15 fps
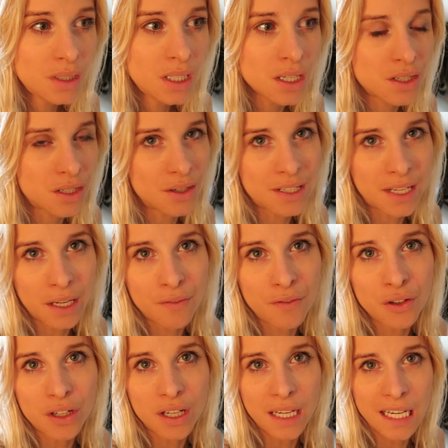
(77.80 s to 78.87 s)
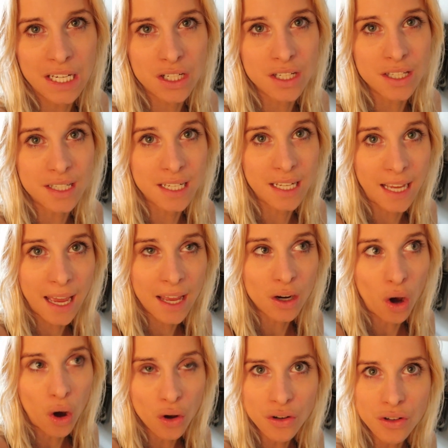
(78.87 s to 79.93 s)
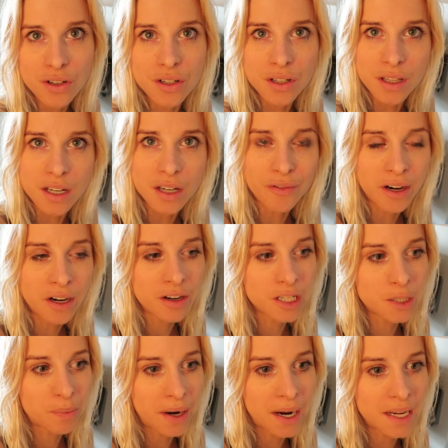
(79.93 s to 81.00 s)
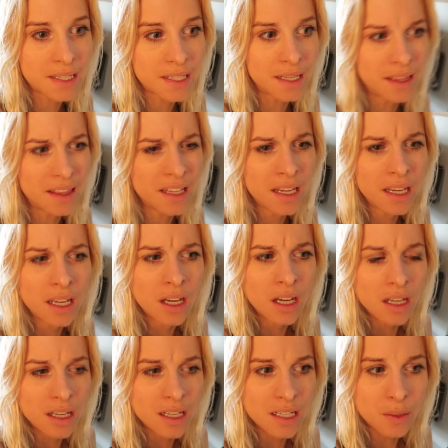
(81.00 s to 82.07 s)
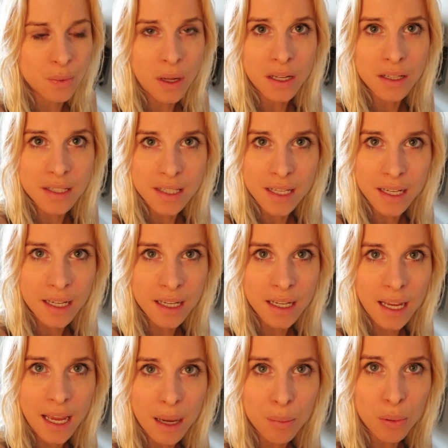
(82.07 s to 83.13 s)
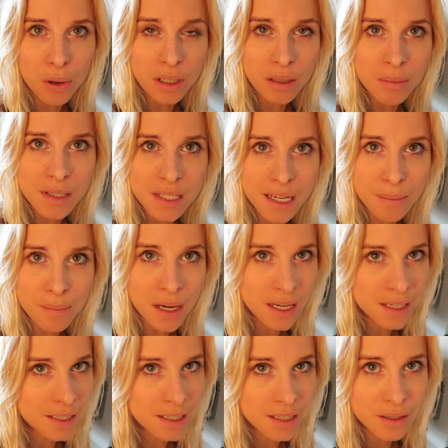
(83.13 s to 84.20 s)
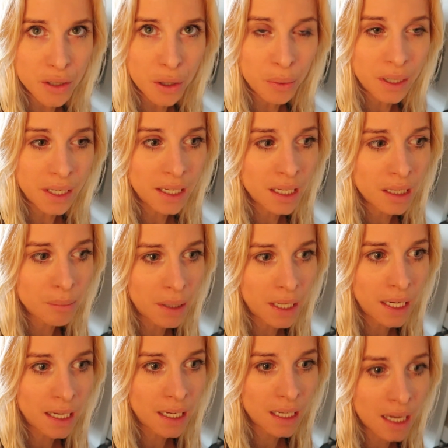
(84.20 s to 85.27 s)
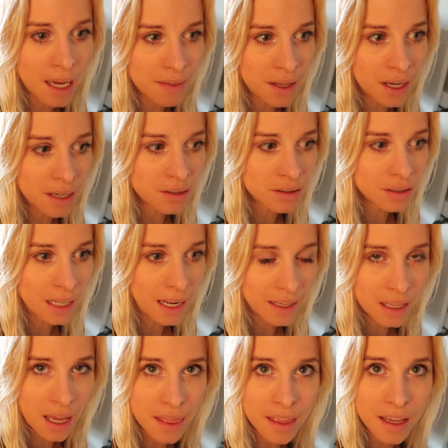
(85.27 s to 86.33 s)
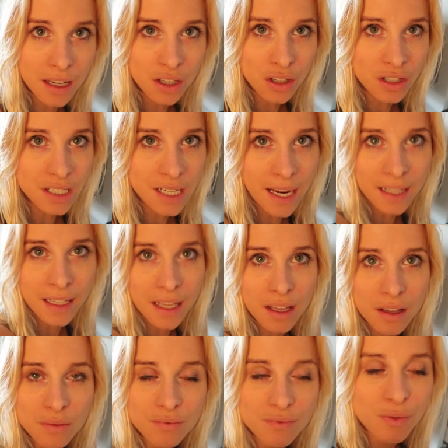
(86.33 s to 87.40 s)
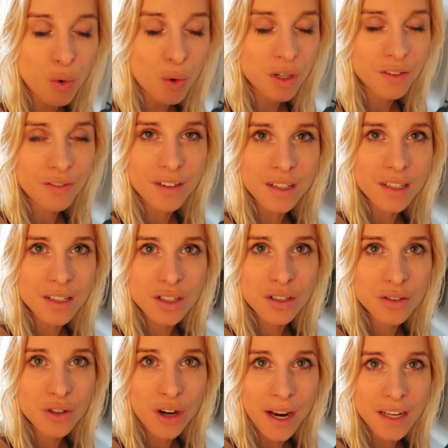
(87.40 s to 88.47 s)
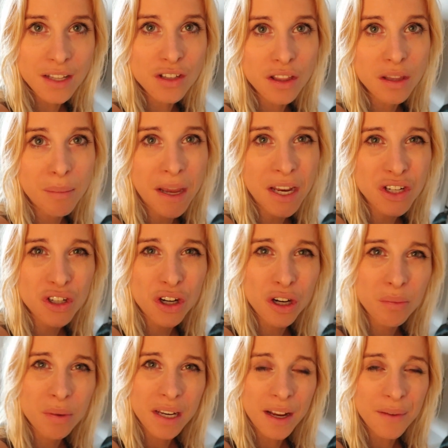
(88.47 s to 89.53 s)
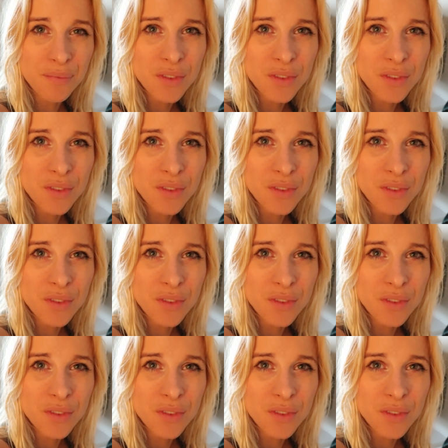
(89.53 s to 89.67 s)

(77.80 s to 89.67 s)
So it's like a few connections to get onto the Narita Express, and as well as the airport limousine bus that's nowhere near me, and then like I think you can take like 4 different trains on the metro, but I